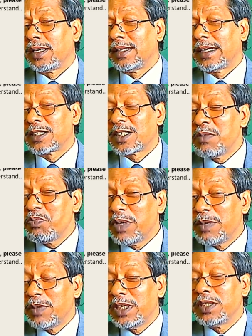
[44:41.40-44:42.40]
That
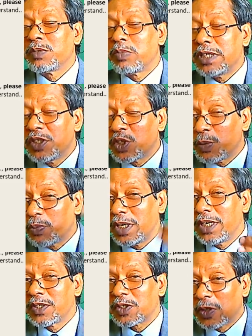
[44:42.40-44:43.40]
simply means please
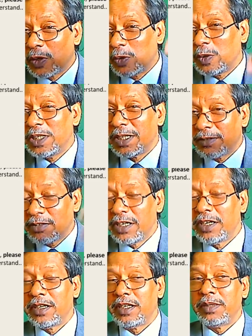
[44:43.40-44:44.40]
repeat slowly and
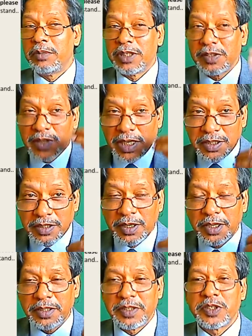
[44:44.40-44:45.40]
clearly because I did
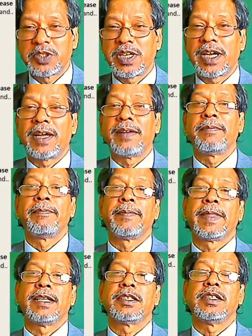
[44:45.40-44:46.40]
not understand.
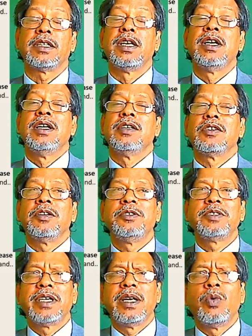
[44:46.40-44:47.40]
That's it. So don't
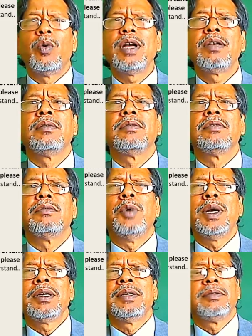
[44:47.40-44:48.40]
say, what?
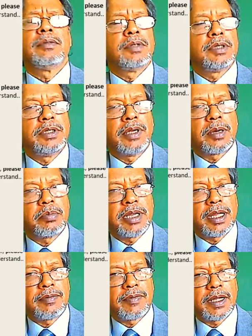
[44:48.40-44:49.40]
Do not
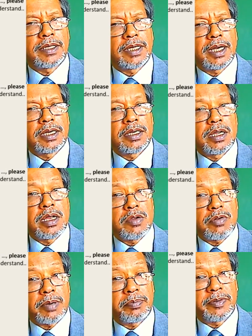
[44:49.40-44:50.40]
behave like that.
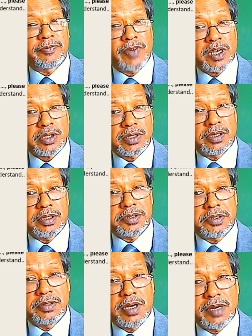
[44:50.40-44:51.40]
You are professional.
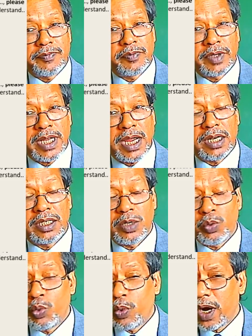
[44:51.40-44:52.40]
Do not forget that
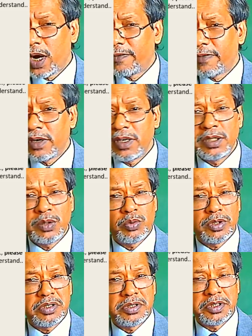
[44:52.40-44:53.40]
wherever in the
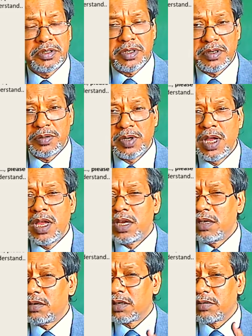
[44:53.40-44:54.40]
world you go,
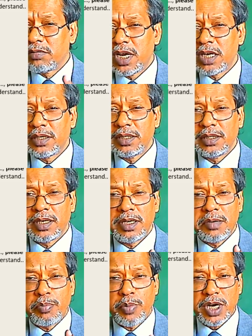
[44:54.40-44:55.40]
you are creating an
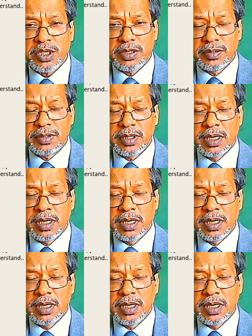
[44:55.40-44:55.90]
impression